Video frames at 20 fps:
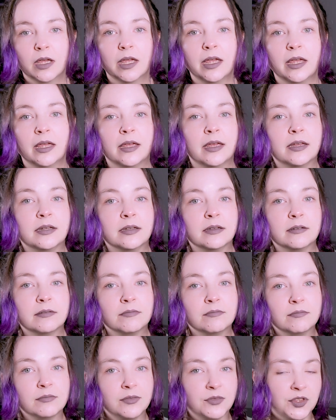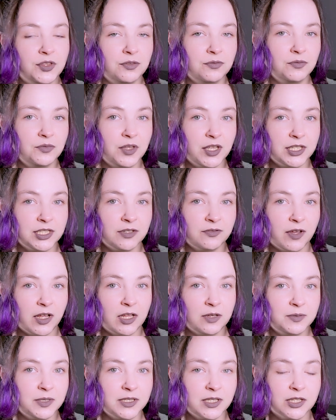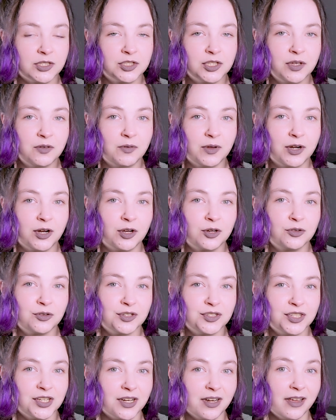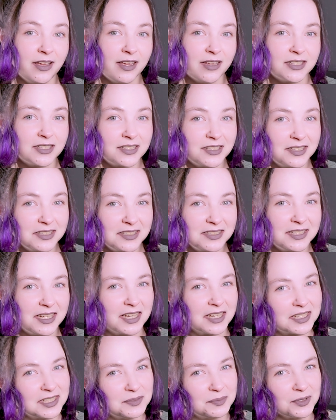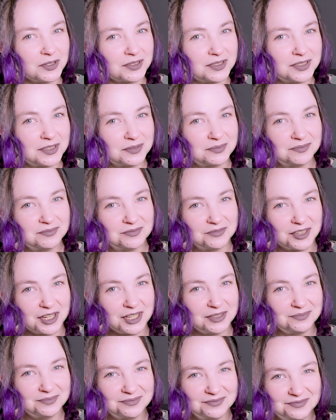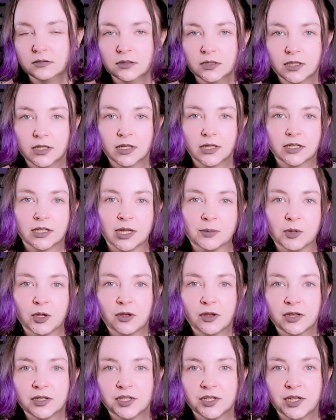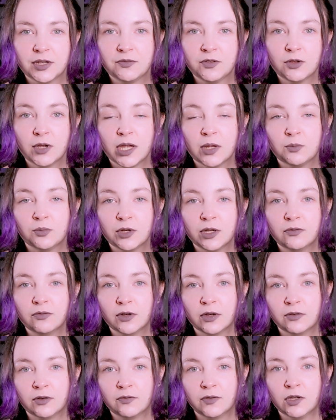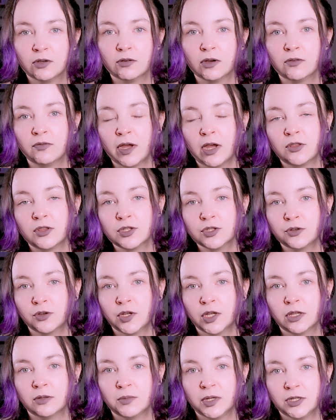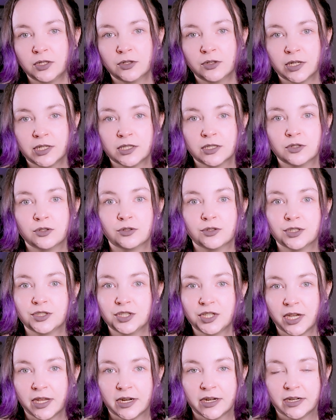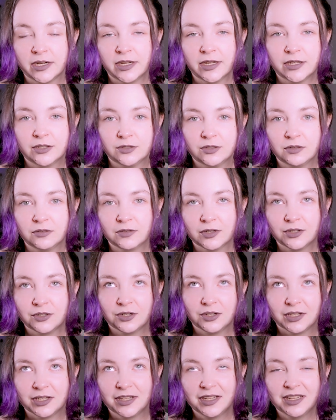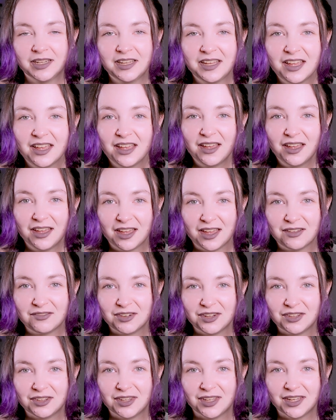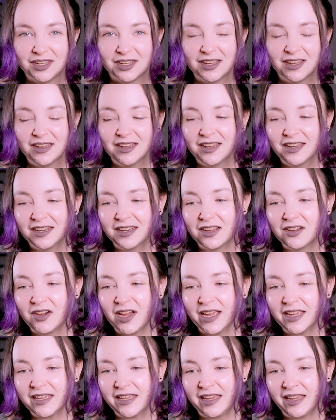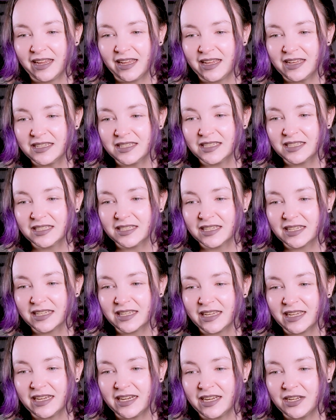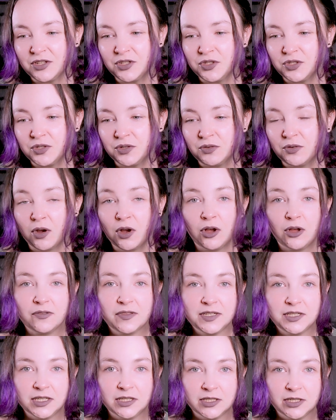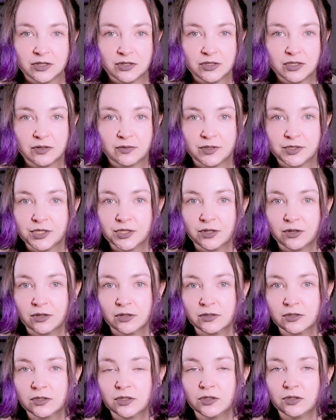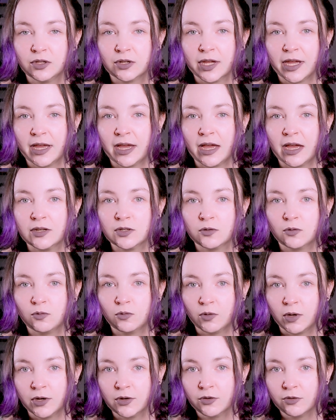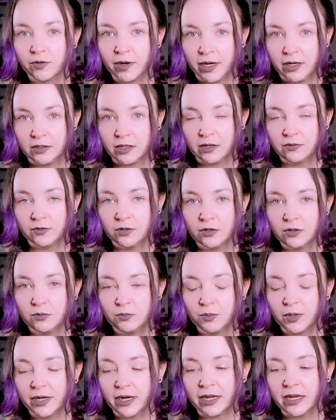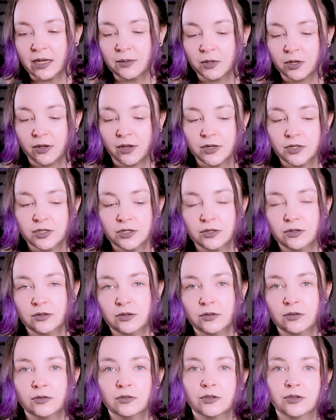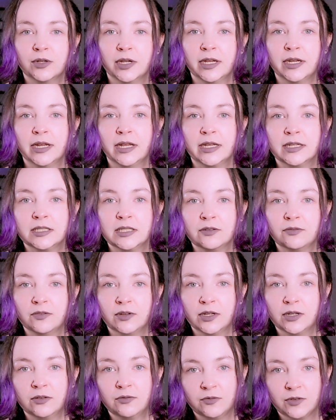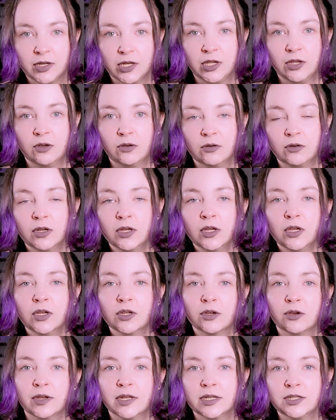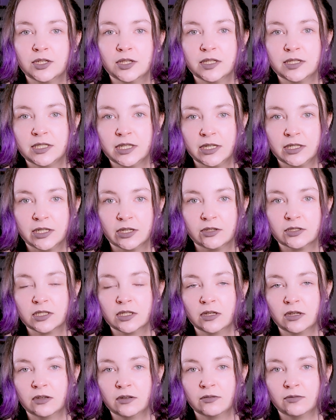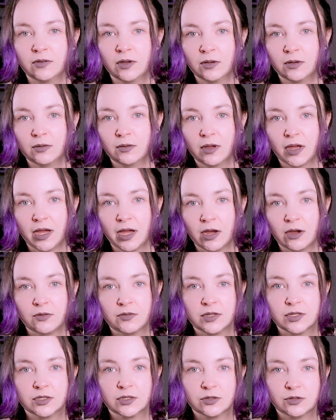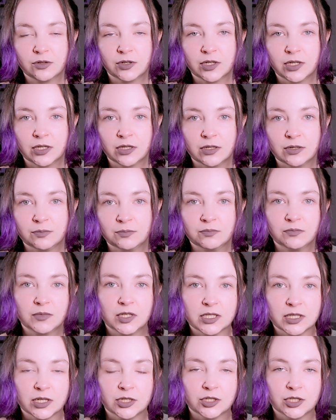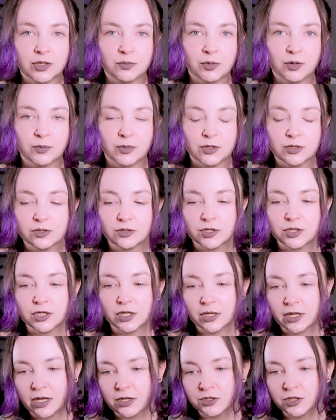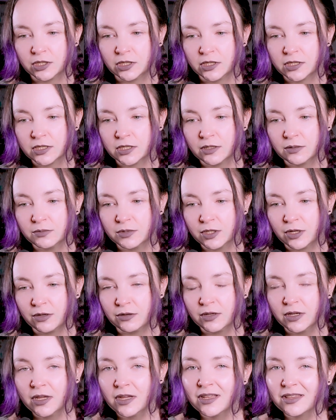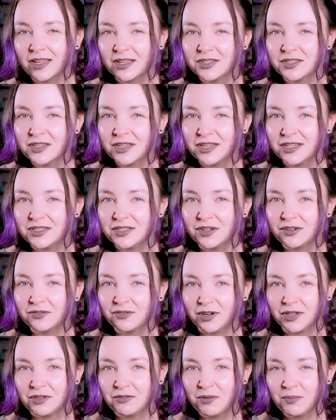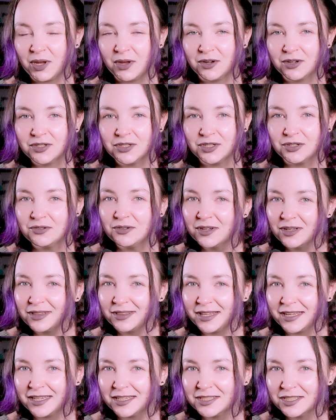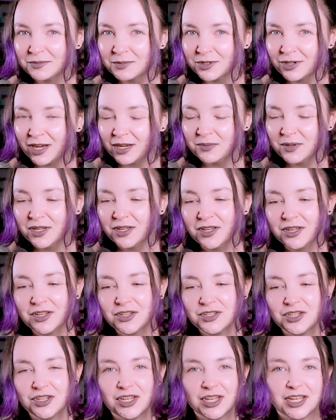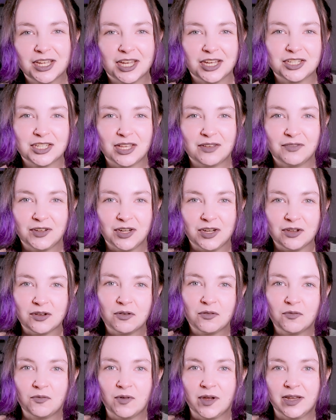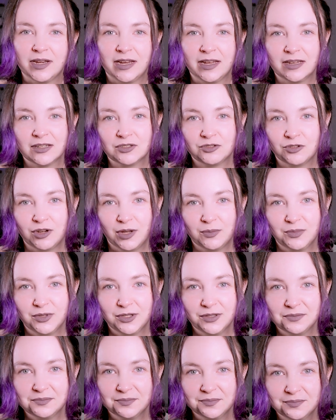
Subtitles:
And they developed essentially what are Christian-esque textbooks, right? And I'm going to give you a brief overview of how this curriculum integrates Christianity into virtually everything. Now, I can't get into all the details, so we're just going to look at one grade level, but I am going to create a different video going into the details of how this curriculum essentially promotes Christian nationalism. So that is your friendly reminder to like and subscribe so you can catch that video when it drops.